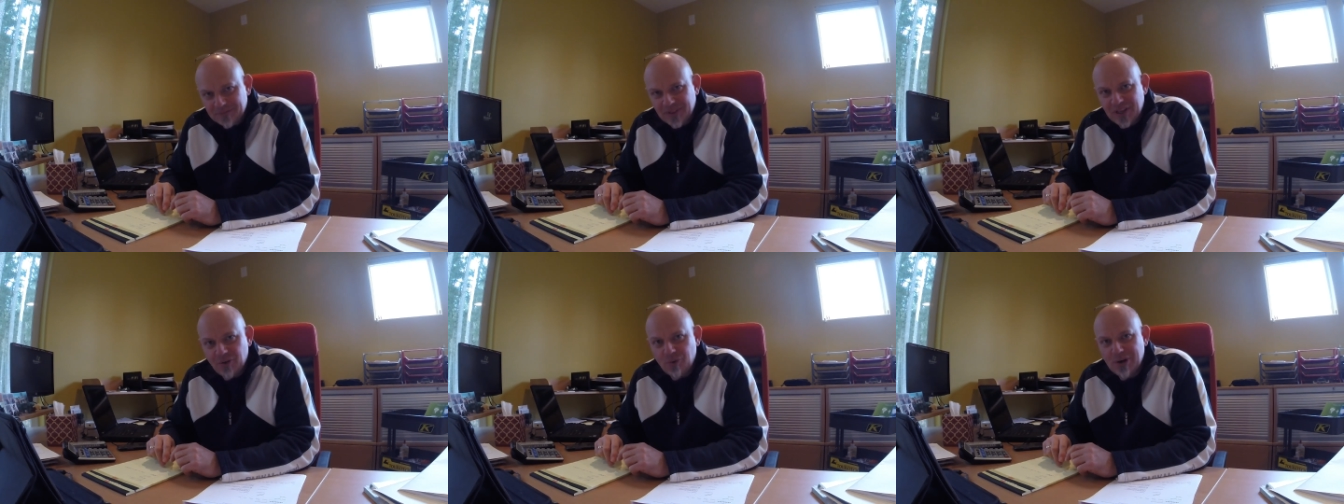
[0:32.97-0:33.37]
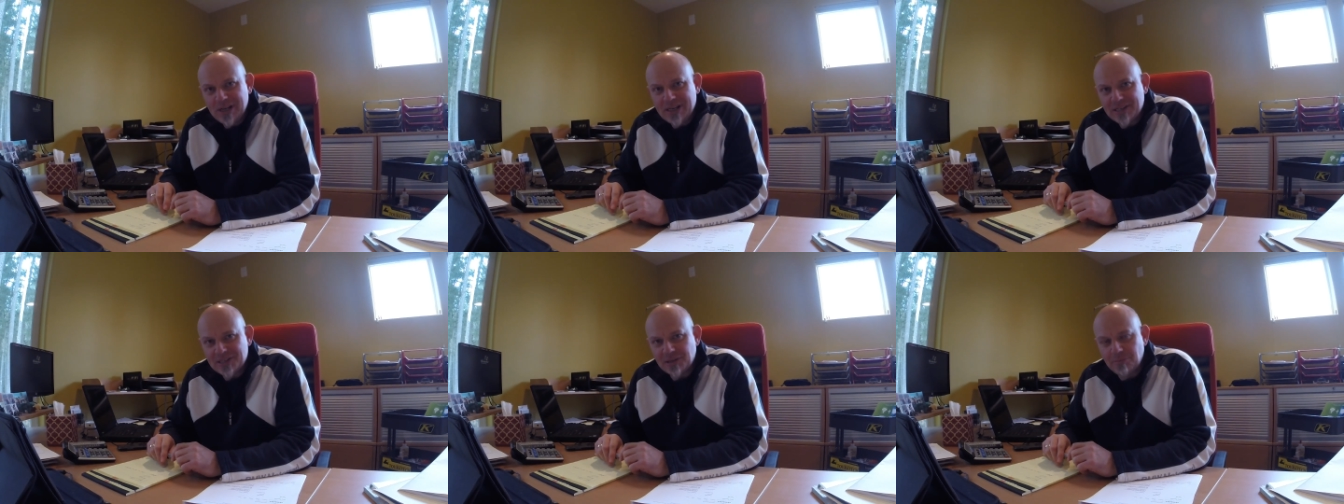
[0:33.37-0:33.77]
there
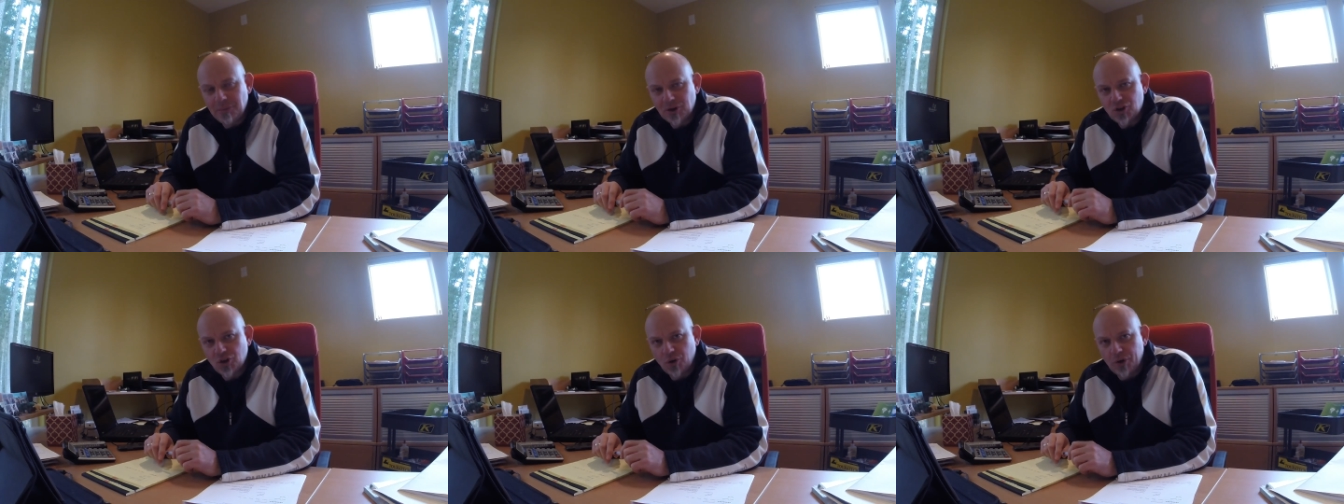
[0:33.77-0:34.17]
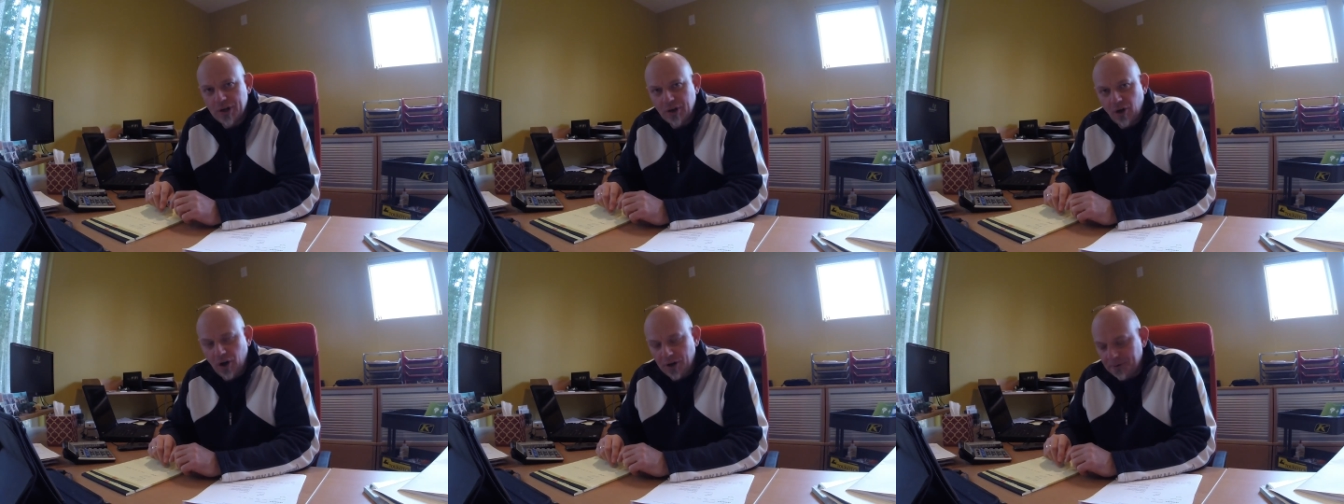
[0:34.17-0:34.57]
really isn't much
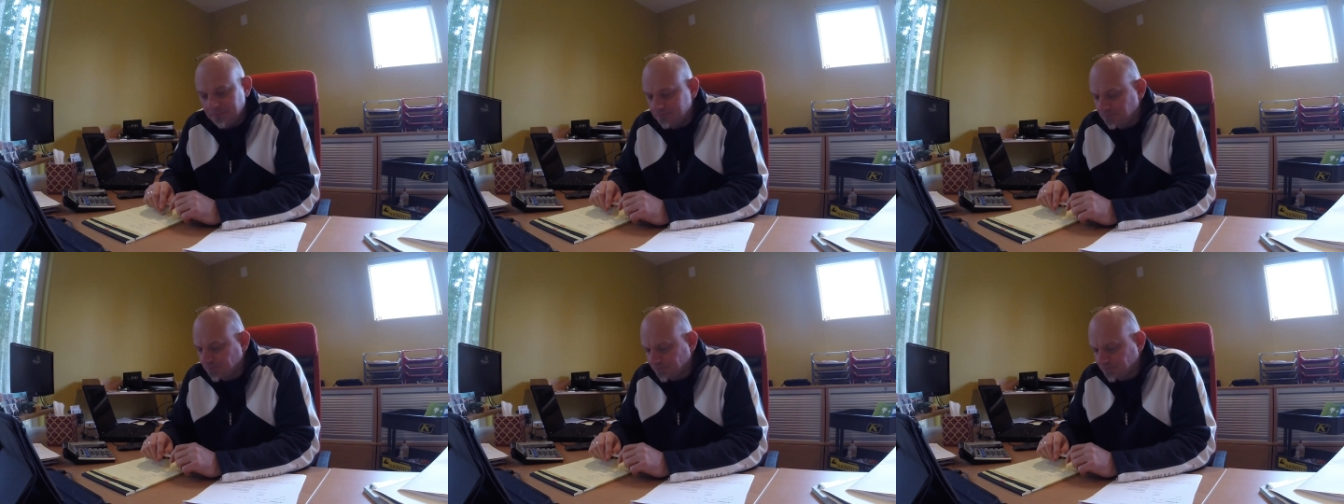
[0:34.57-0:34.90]
going on.